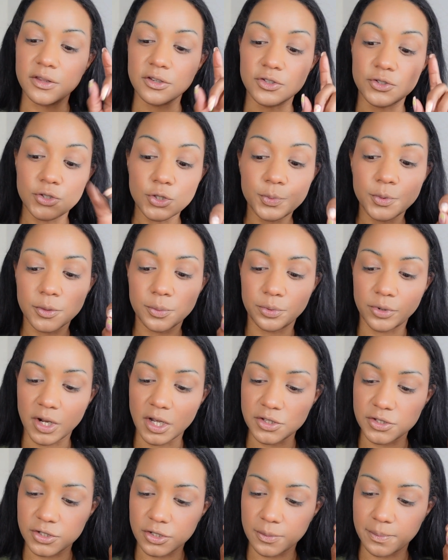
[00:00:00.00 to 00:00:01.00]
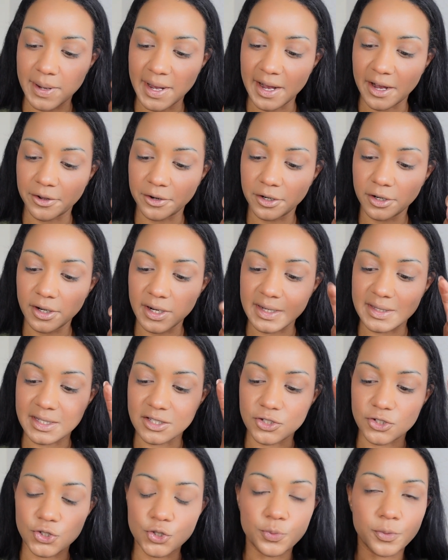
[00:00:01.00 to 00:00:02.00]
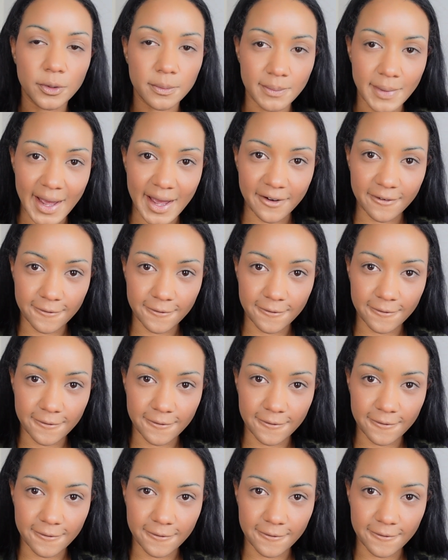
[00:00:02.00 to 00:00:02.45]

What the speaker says: the Super Bronzer Powder. It's a super matte